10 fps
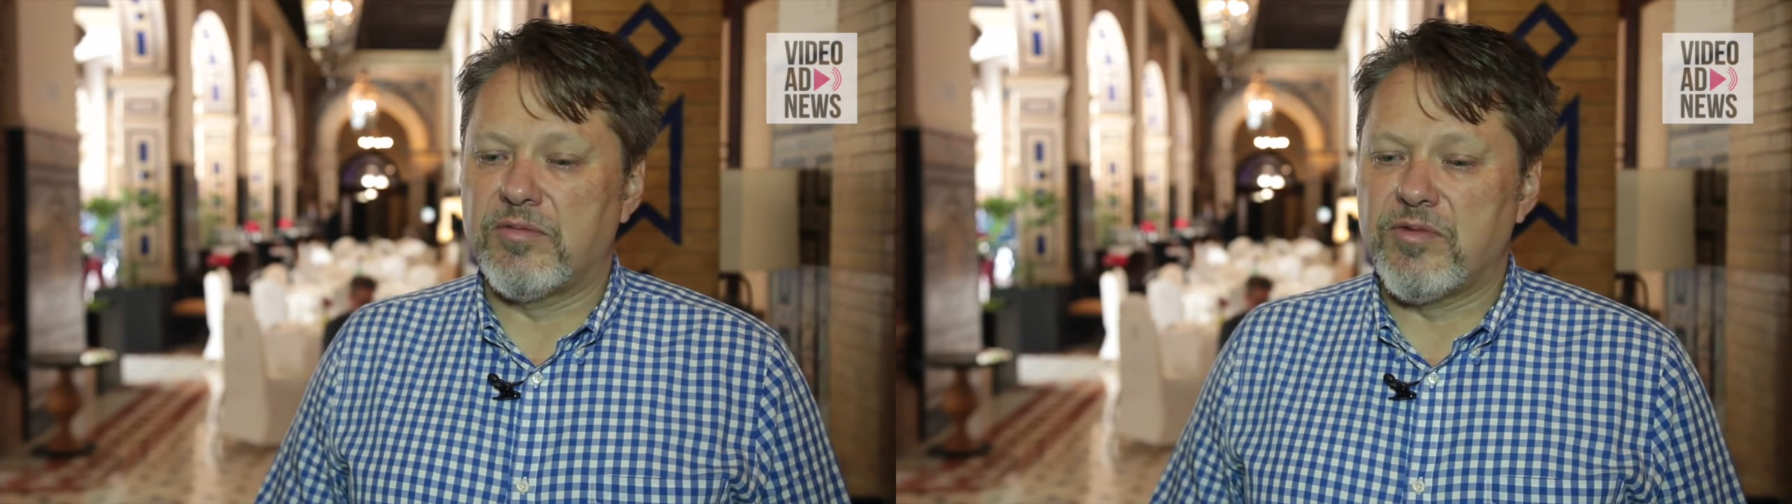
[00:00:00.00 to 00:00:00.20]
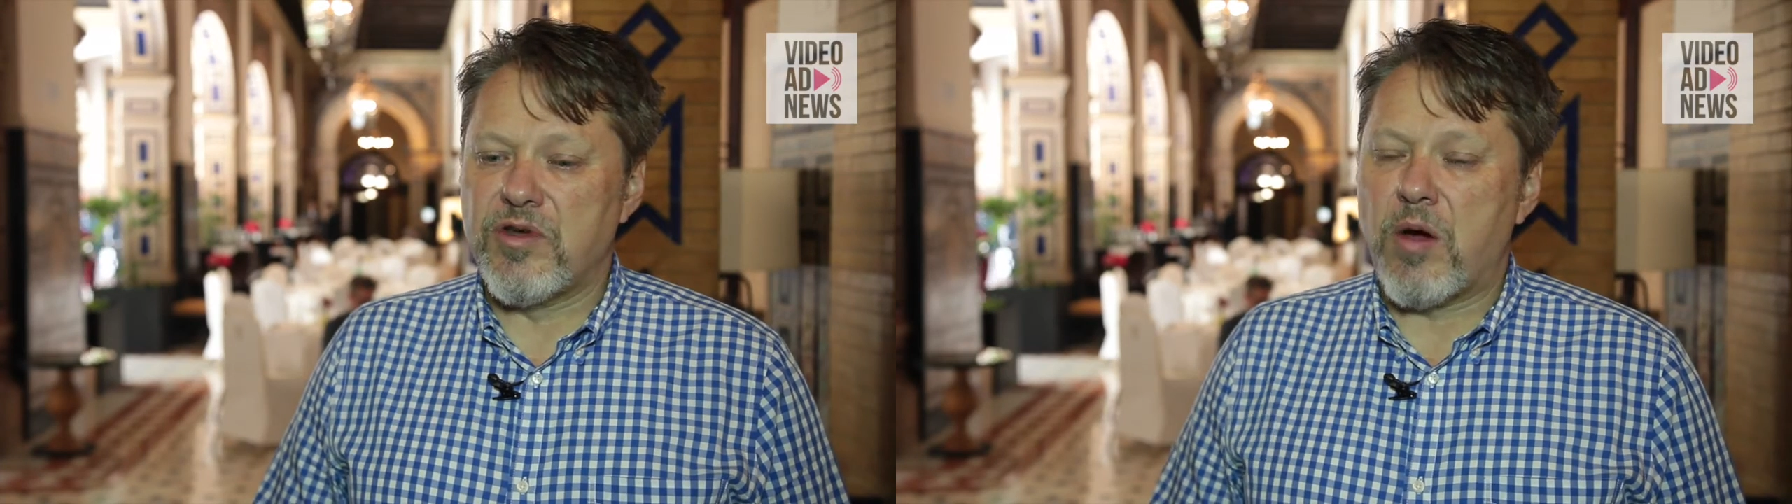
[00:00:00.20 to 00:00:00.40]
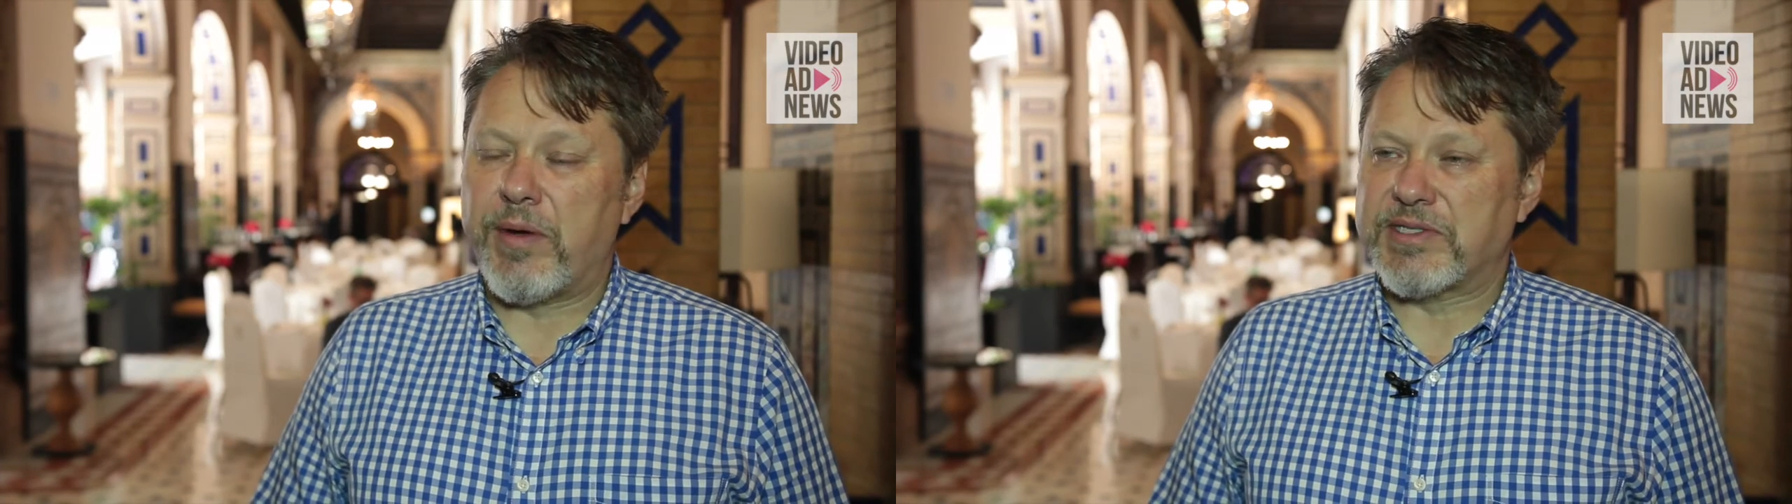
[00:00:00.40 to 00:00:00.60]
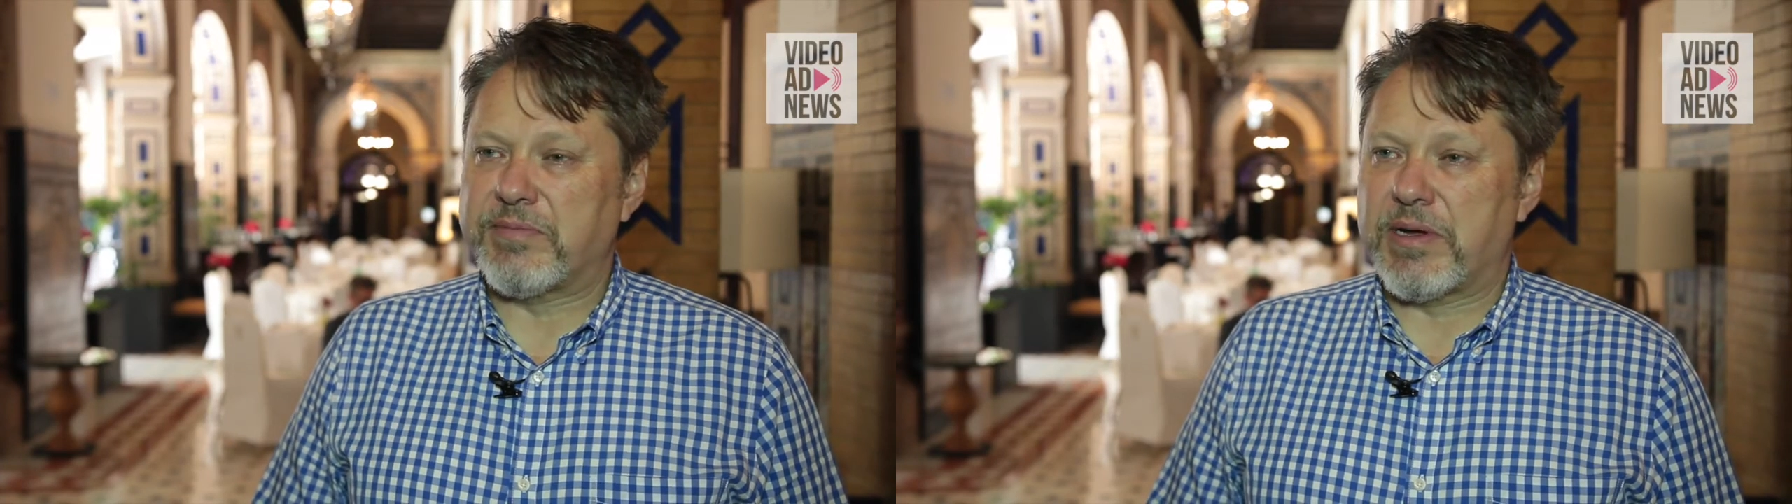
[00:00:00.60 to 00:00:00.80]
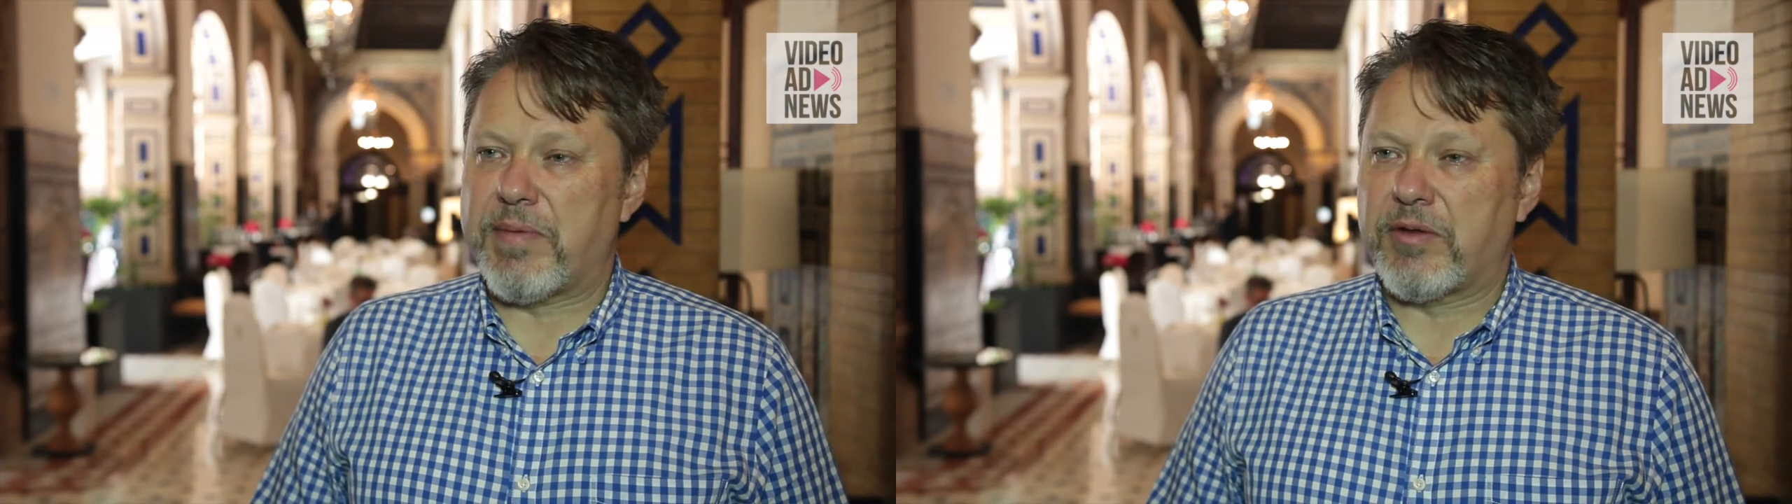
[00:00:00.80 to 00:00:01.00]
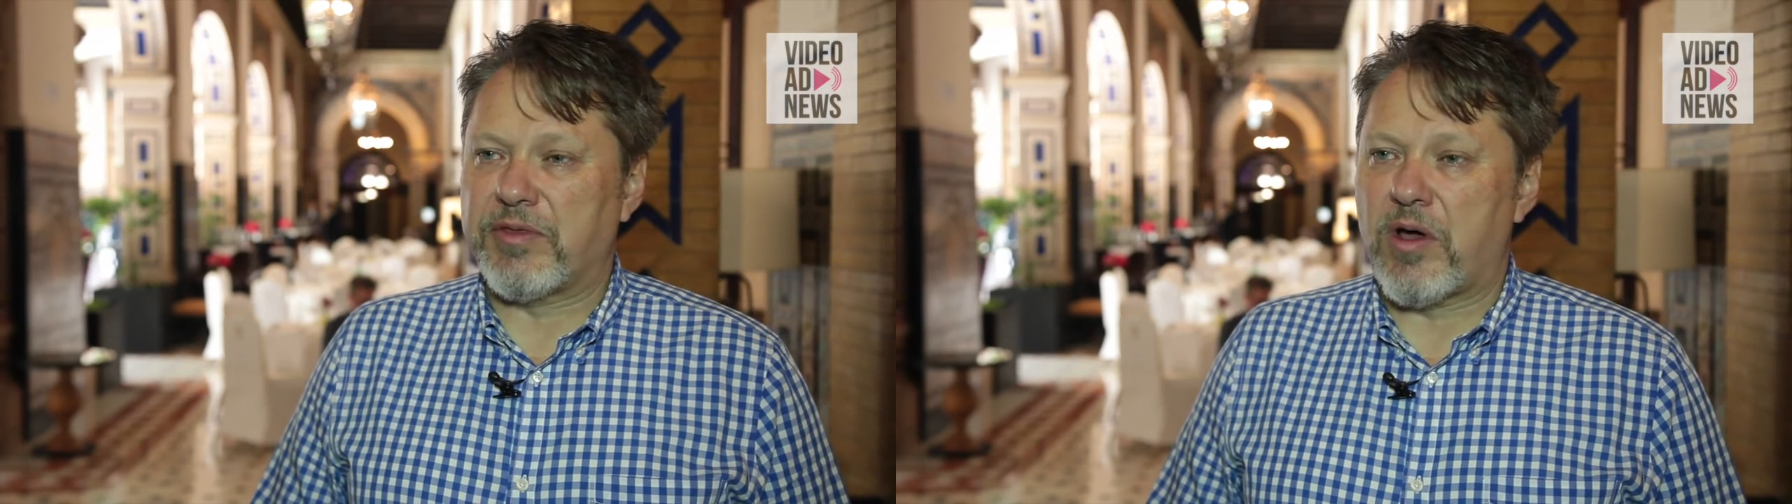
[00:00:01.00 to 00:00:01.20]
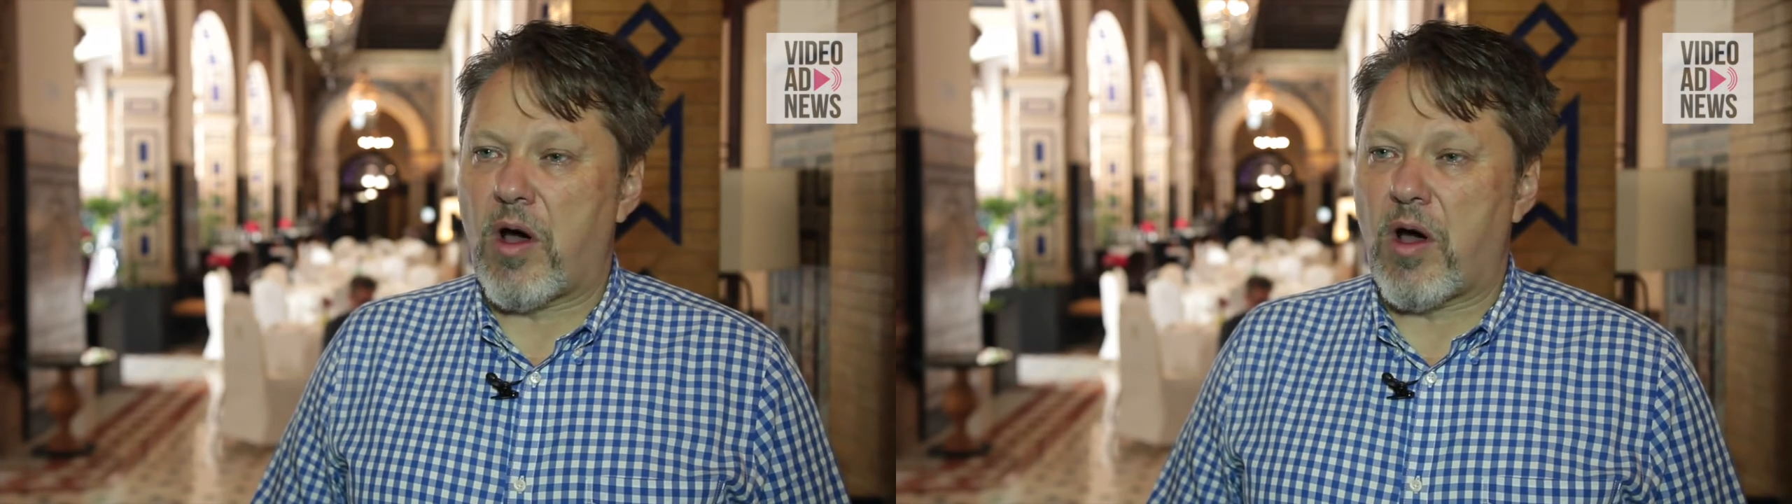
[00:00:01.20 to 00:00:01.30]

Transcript: knowing something about the